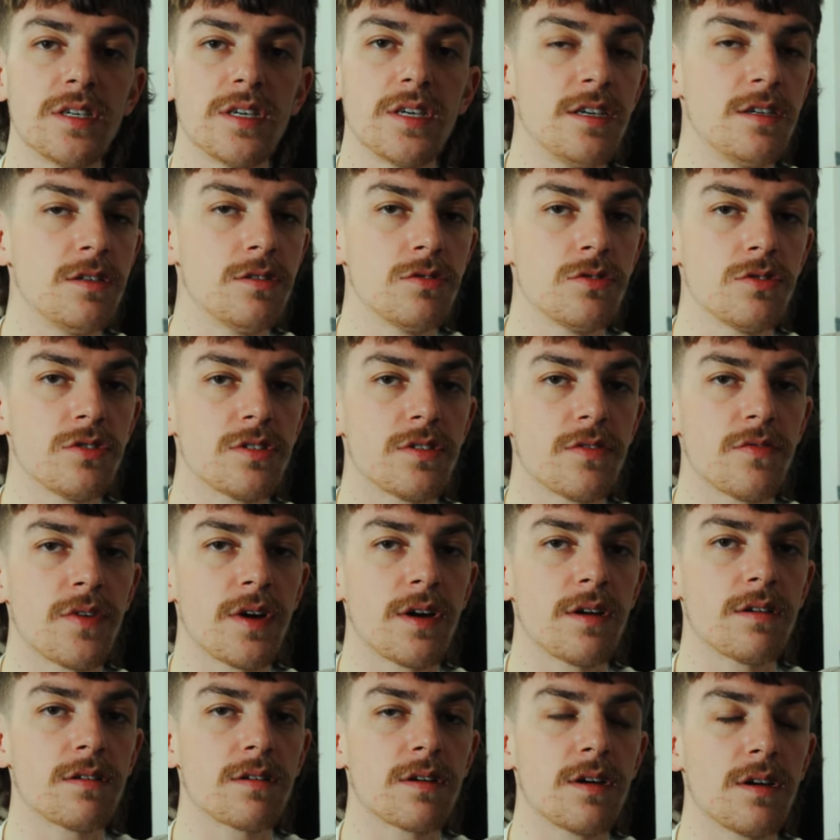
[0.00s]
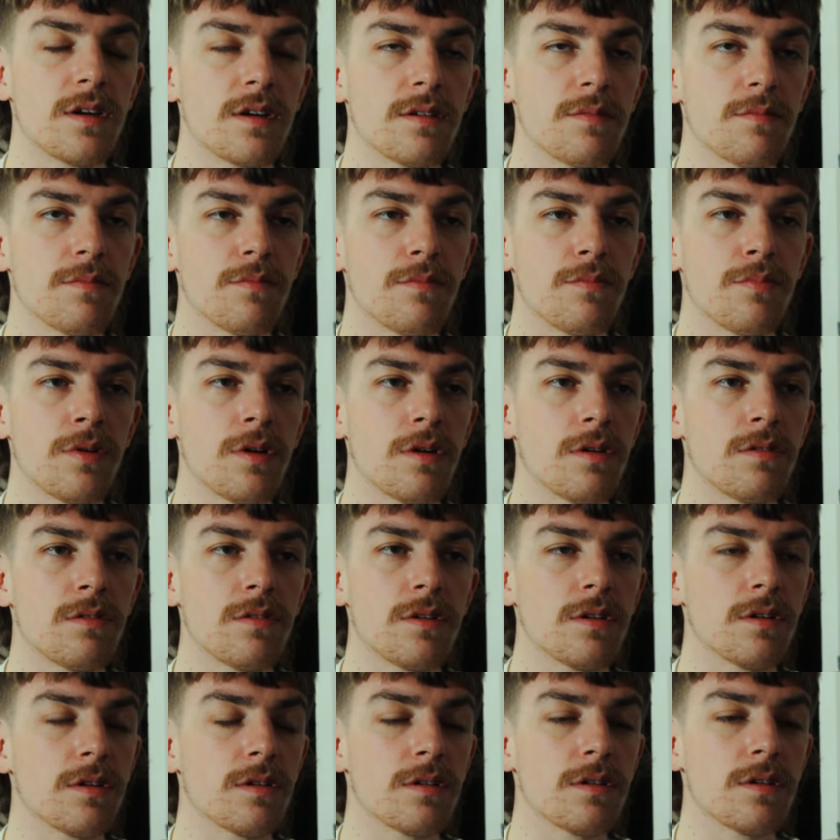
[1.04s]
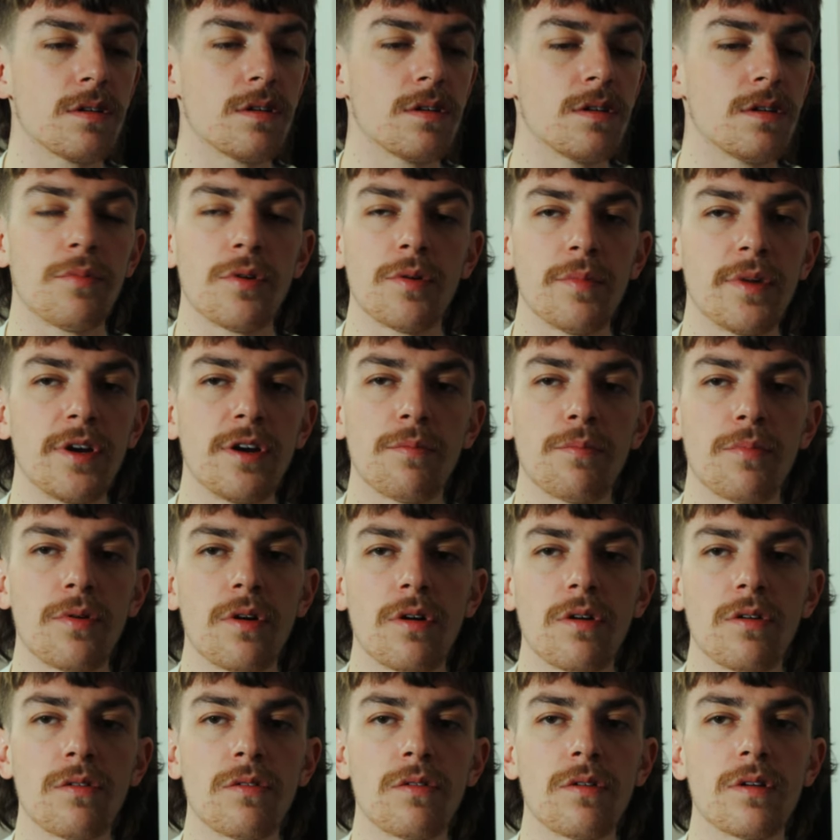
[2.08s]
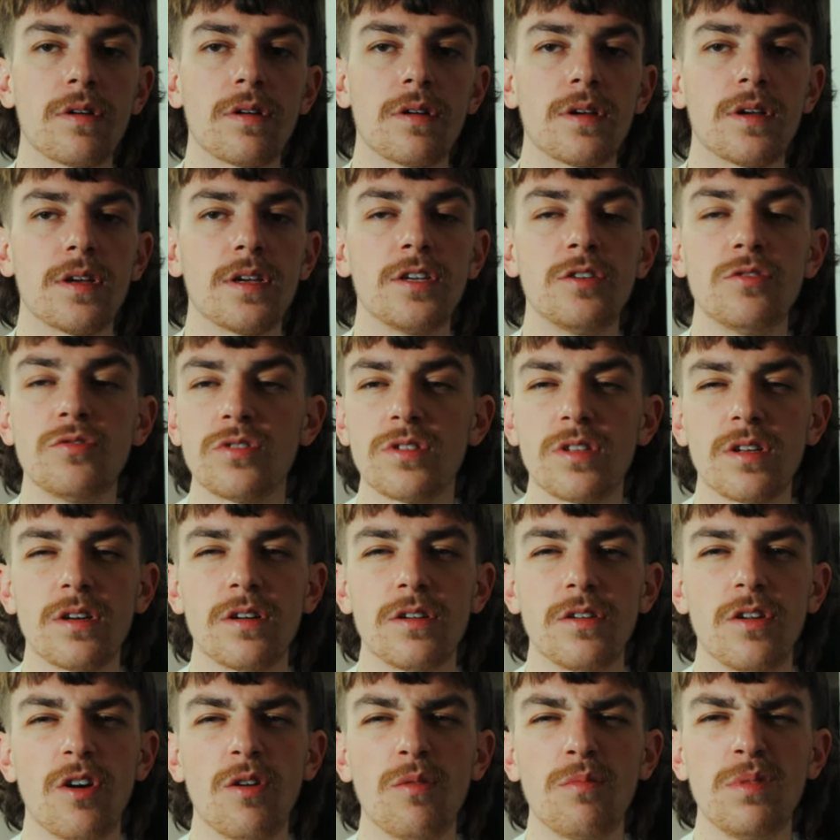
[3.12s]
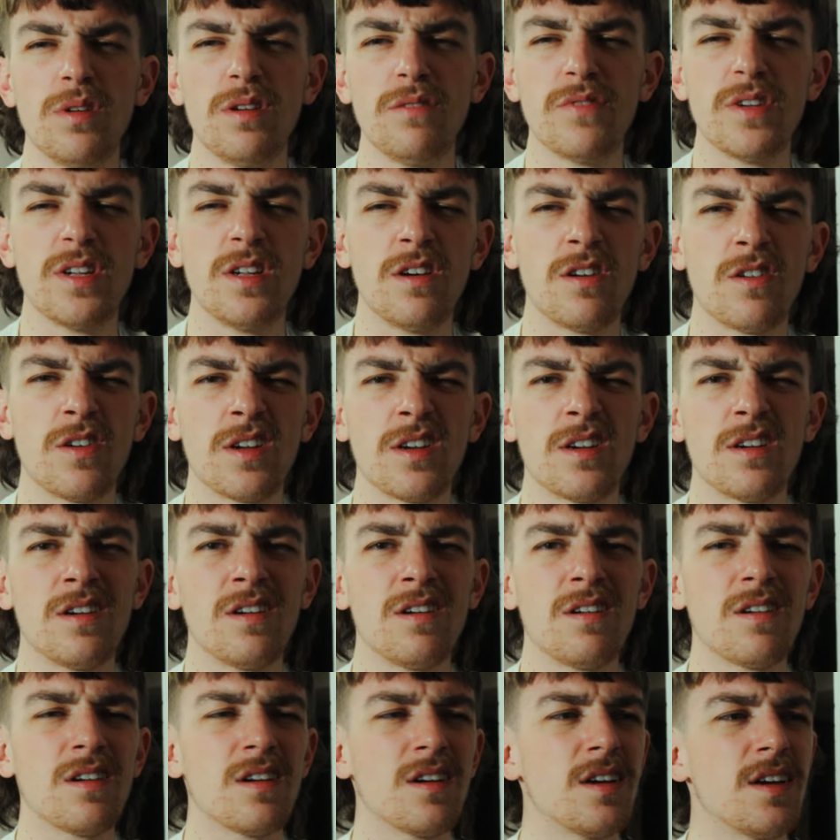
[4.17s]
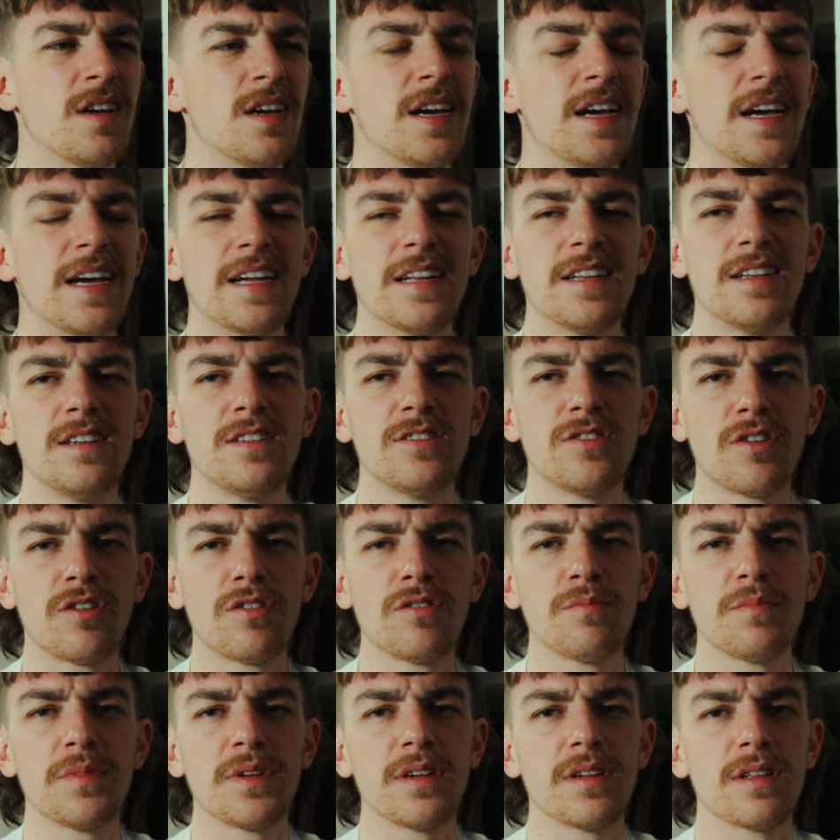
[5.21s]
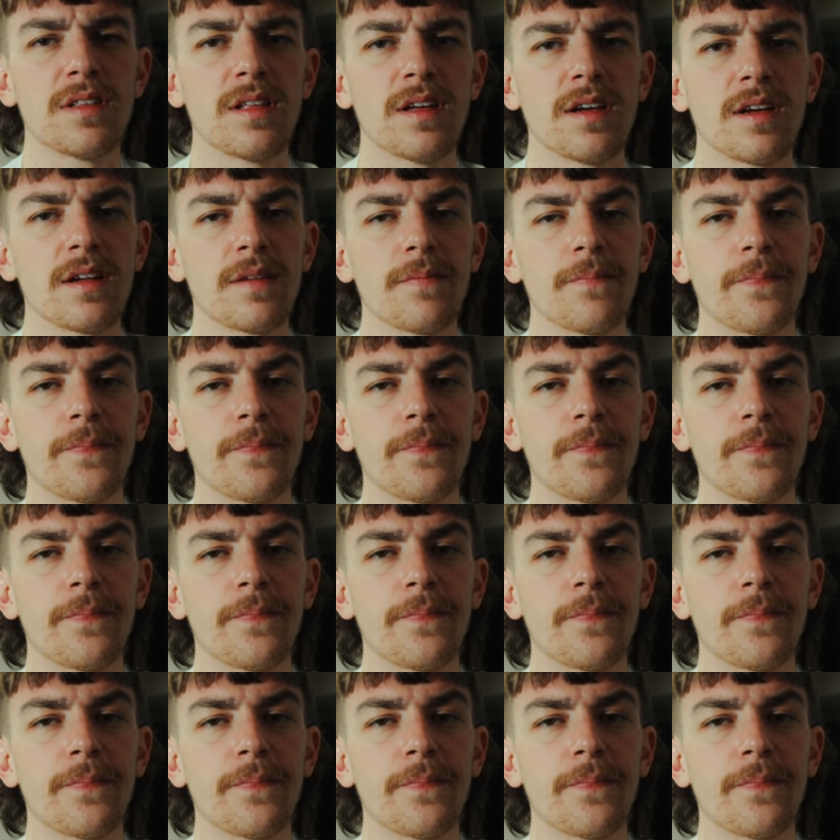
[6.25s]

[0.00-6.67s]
He used Final Cut Pro or Premiere Pro He used the Adobe video editor, and he told me that